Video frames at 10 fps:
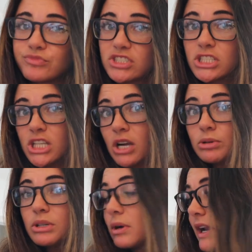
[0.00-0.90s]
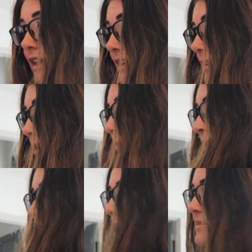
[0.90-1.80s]
It's not really working out that well.
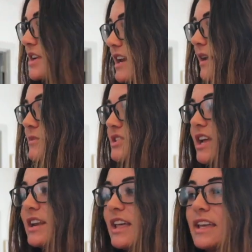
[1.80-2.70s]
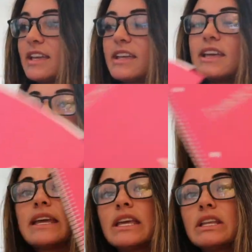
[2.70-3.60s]
I'm just kidding, I'm just kind of like
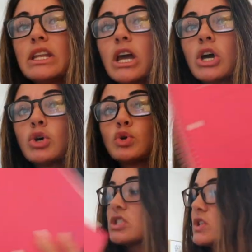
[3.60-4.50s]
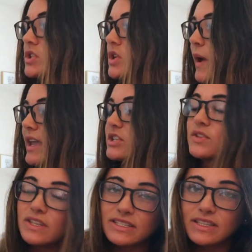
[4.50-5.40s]
taking notes so I can do
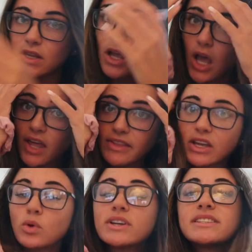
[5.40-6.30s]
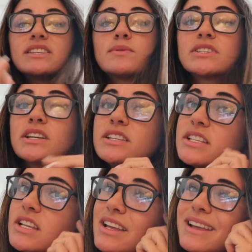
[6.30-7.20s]
these online quizzes. What's good is,
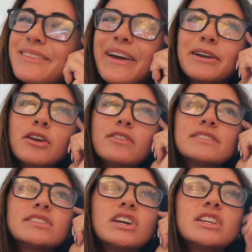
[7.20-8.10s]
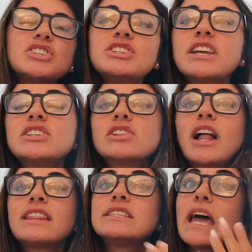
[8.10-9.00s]
I don't know if this is good, she changed a
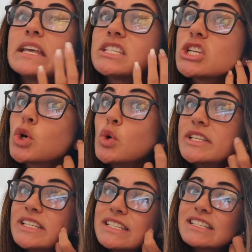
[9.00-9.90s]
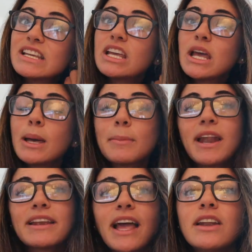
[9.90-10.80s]
lot of the tests to quizzes, but
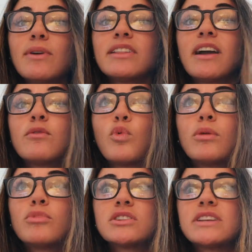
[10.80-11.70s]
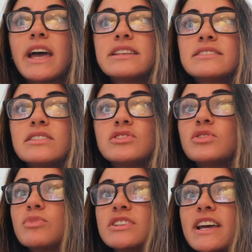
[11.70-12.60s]
I'd kind of rather have one more test or
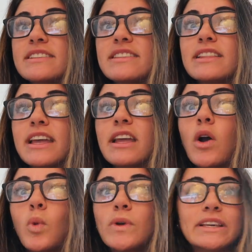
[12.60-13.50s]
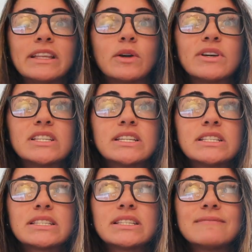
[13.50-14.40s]
two more tests than like weekly
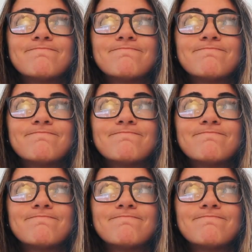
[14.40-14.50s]
quizzes.